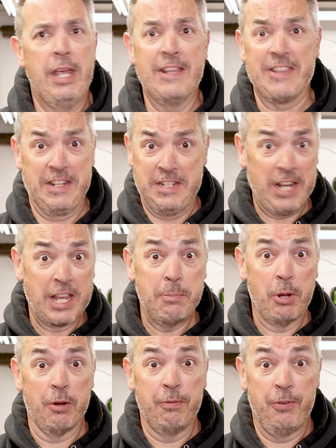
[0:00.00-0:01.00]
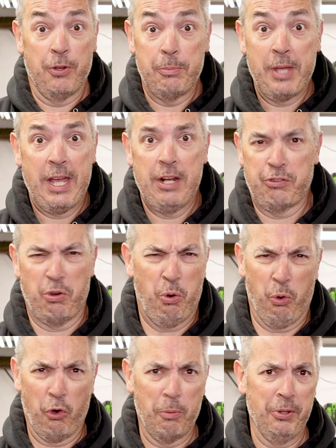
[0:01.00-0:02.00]
It's a nightmare to film that. It's
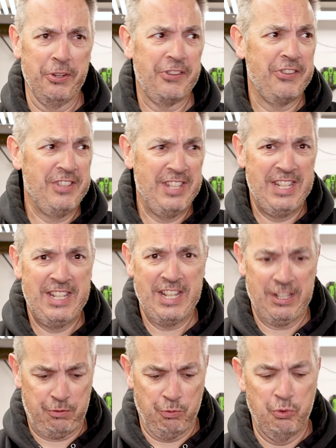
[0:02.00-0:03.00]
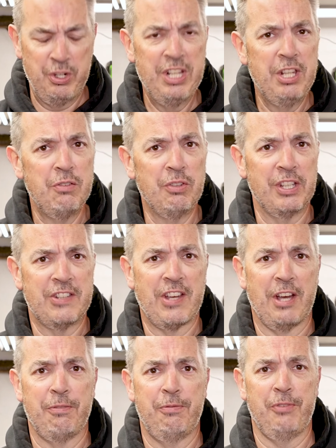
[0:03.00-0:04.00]
horrible to see. It's really
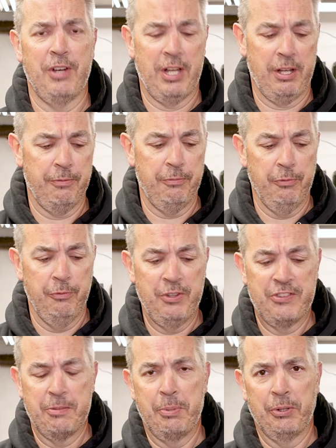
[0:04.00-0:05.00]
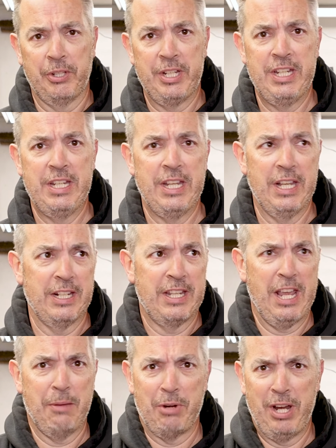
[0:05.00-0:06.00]
tough visibility and
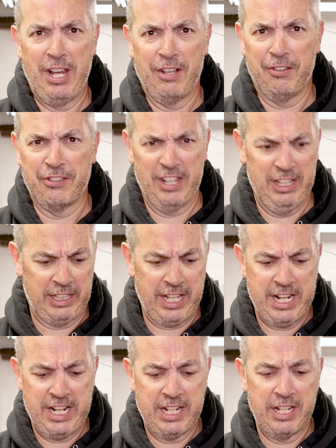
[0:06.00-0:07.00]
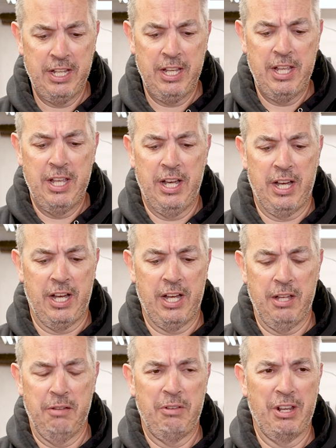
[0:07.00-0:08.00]
camera angles and lighting.
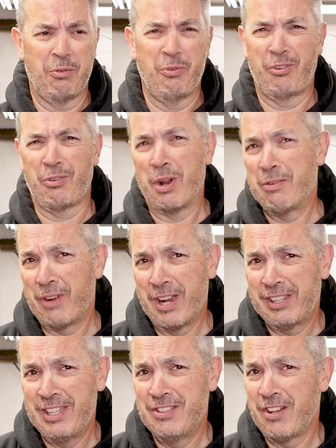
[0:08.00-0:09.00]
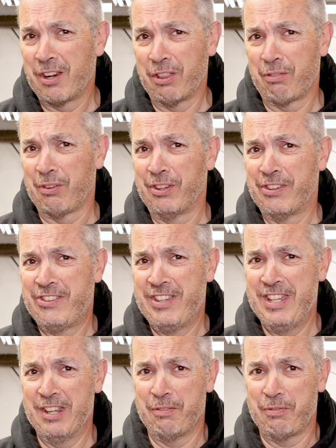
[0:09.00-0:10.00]
And quite frankly, not a thrill to
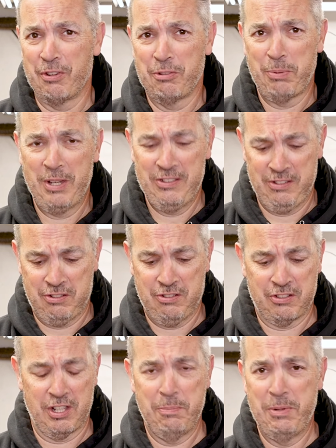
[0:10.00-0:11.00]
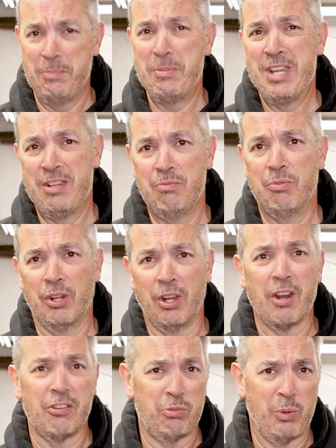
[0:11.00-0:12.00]
see in the first place. It's just going to be me with a
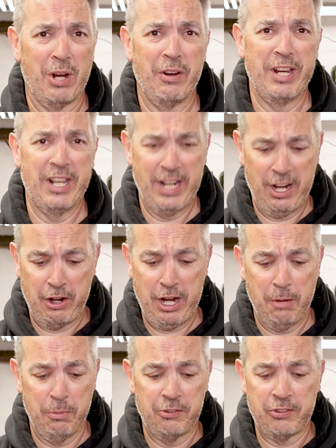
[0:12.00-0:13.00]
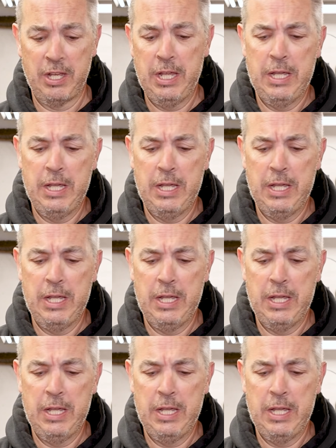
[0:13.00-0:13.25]
lot of swearing and air hammers.